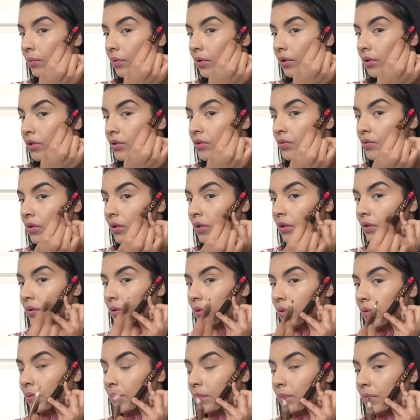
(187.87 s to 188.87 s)
want to draw
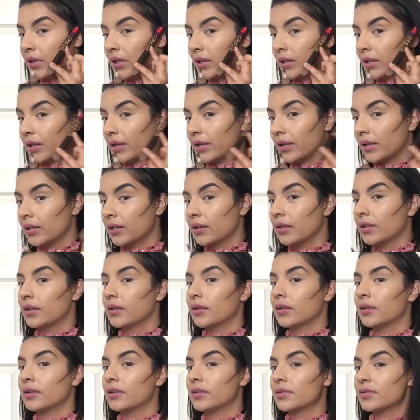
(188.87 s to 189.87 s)
my line.
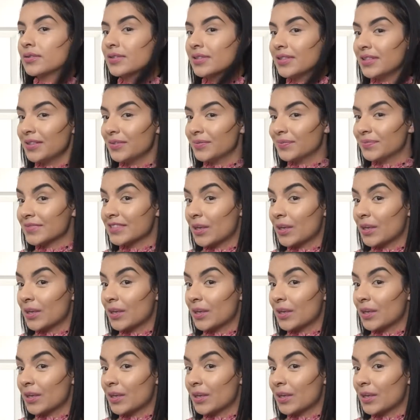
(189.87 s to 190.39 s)
You see?